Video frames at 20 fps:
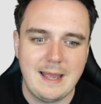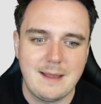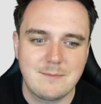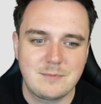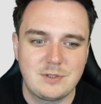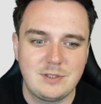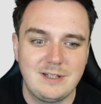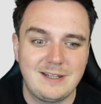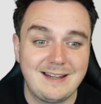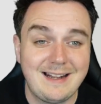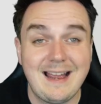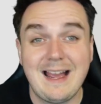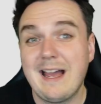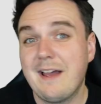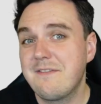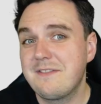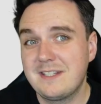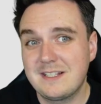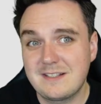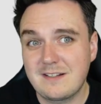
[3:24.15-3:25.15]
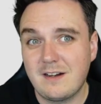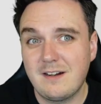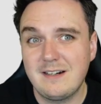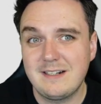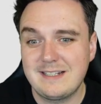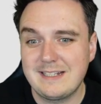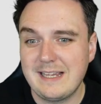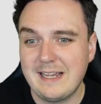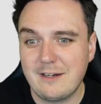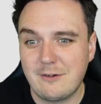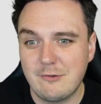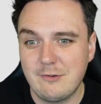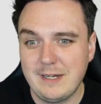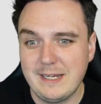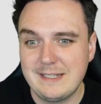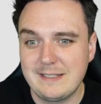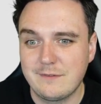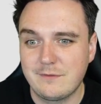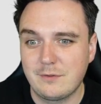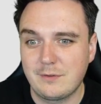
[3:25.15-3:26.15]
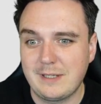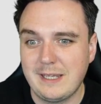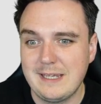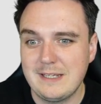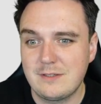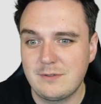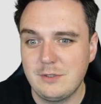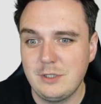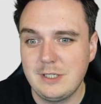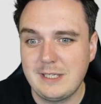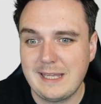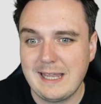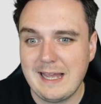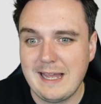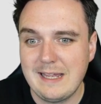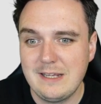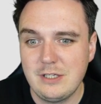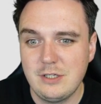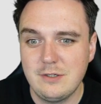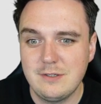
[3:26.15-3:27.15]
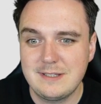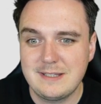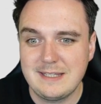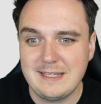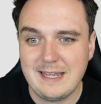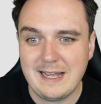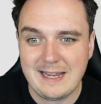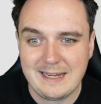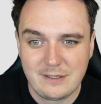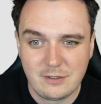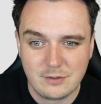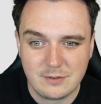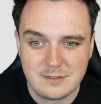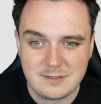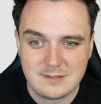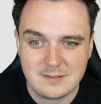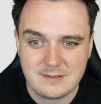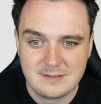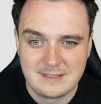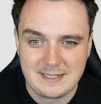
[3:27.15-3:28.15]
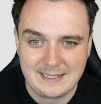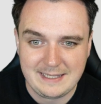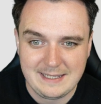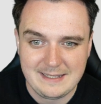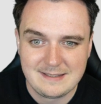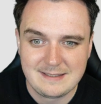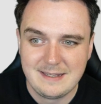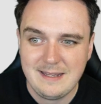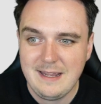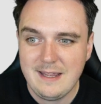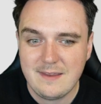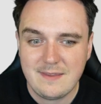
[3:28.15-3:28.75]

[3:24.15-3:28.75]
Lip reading: So you're gonna have to start to get creative, okay? So you can use the icons ticket.